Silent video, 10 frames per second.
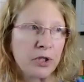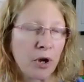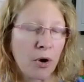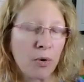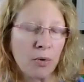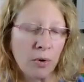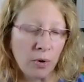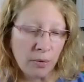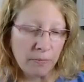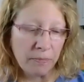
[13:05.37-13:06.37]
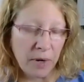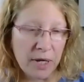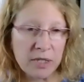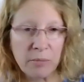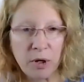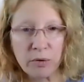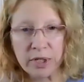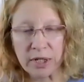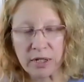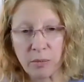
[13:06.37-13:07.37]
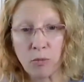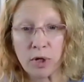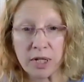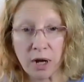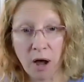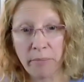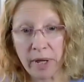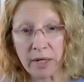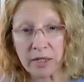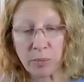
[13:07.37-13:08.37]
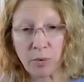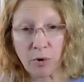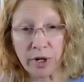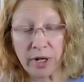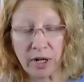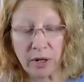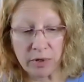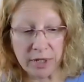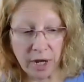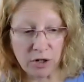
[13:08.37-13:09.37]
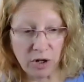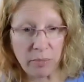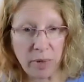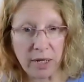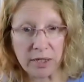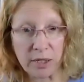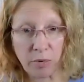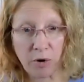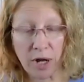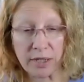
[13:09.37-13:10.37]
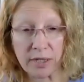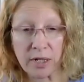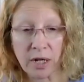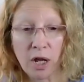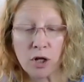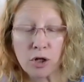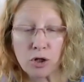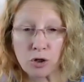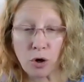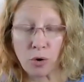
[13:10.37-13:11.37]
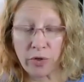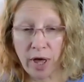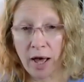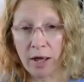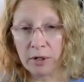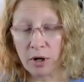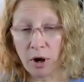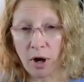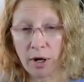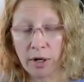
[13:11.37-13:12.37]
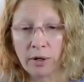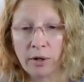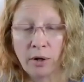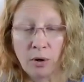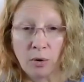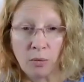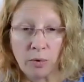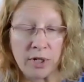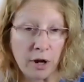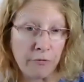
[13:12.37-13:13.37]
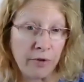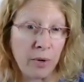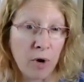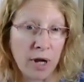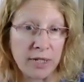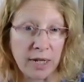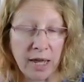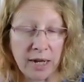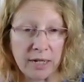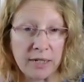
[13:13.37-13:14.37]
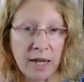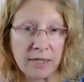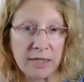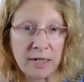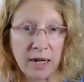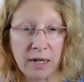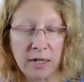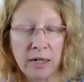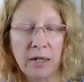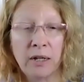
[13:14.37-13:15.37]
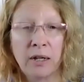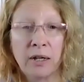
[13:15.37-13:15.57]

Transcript: So his immune system was not being supported, and it was actually being suppressed. So that dog, we definitely want to get a test done